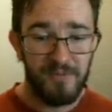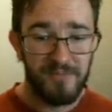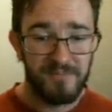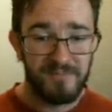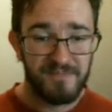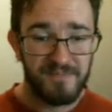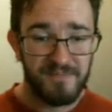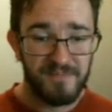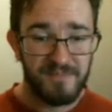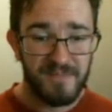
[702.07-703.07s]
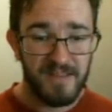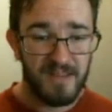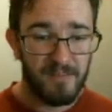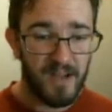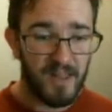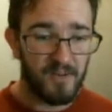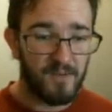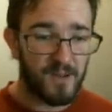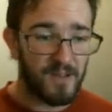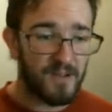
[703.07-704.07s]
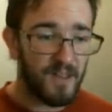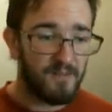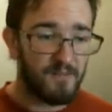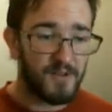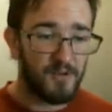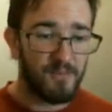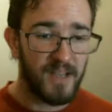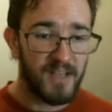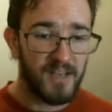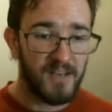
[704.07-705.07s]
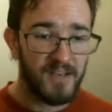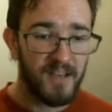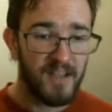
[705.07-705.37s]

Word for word: My little glove of doom minion.